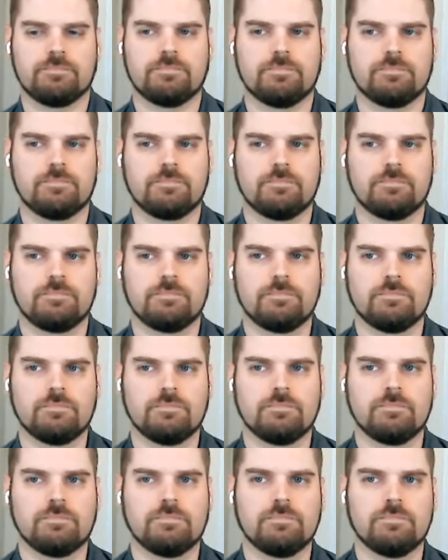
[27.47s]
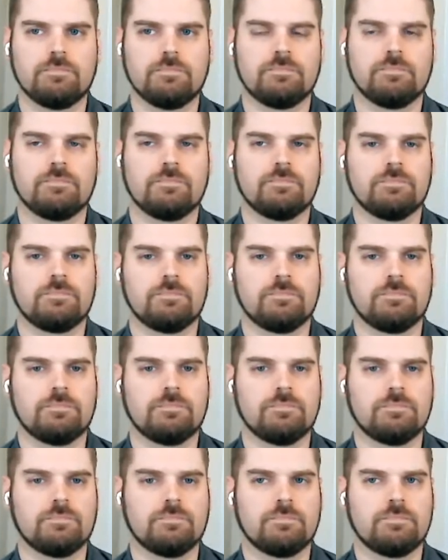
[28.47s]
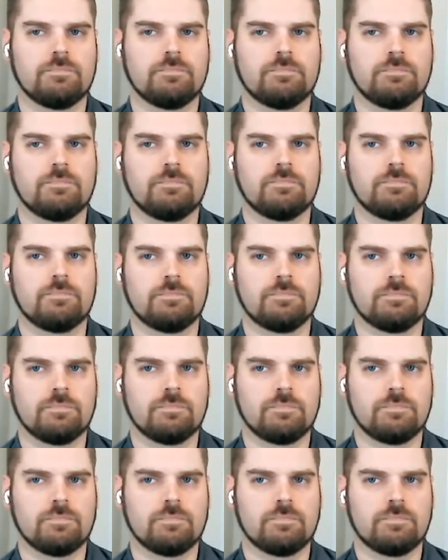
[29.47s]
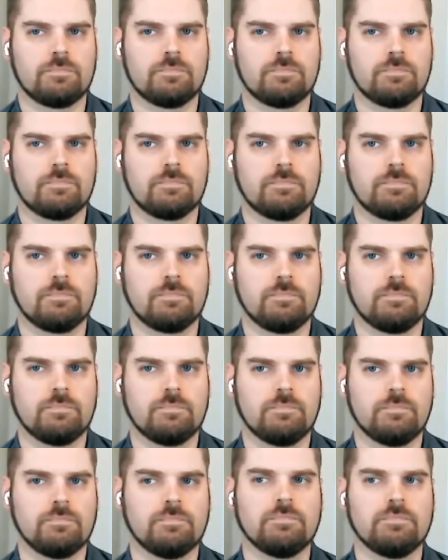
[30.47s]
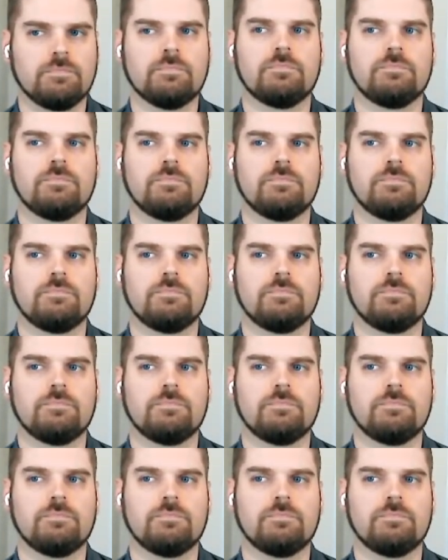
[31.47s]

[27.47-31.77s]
[no speech]